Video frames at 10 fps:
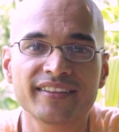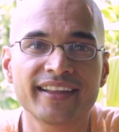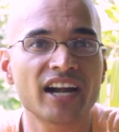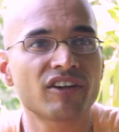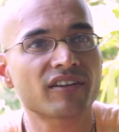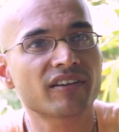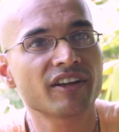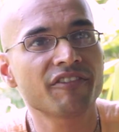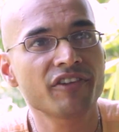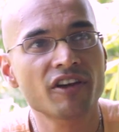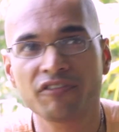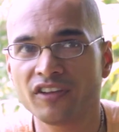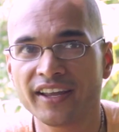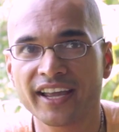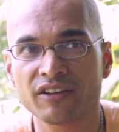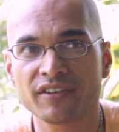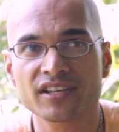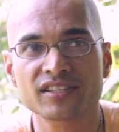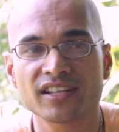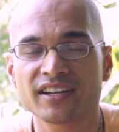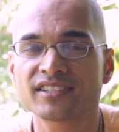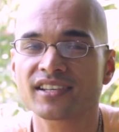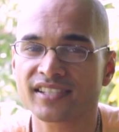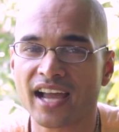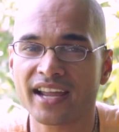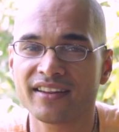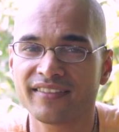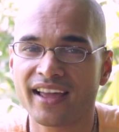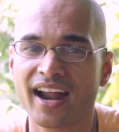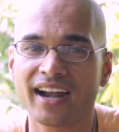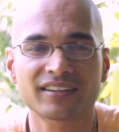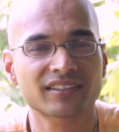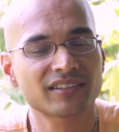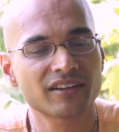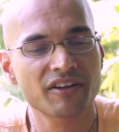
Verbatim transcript: that if you are feeling envious then it's a sign that